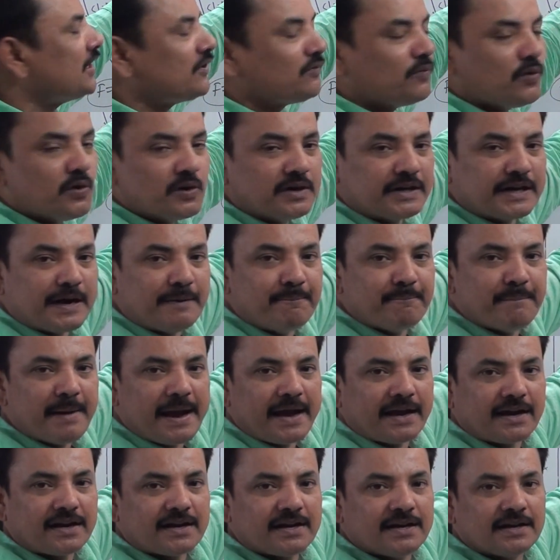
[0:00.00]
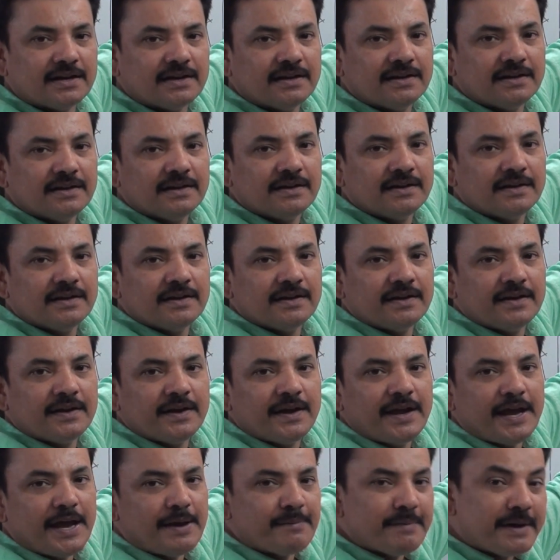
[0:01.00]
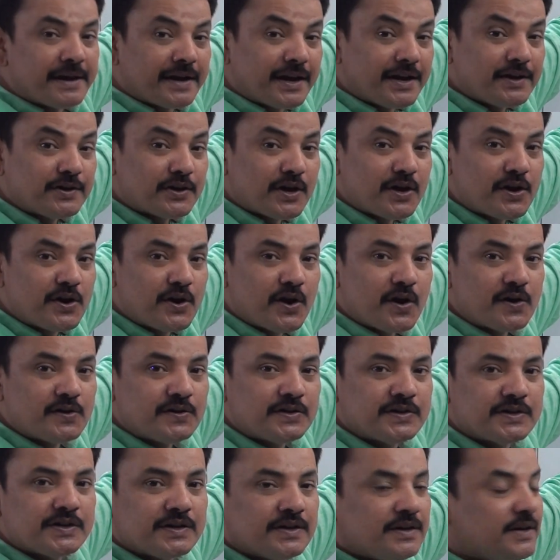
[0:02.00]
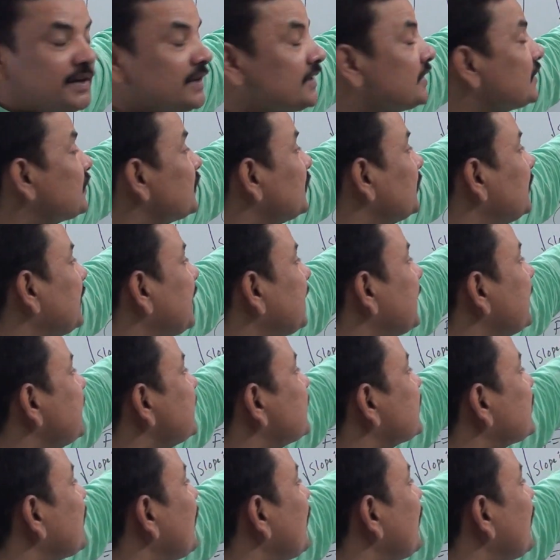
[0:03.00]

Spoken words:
it won't come back. Am I right or not? So that is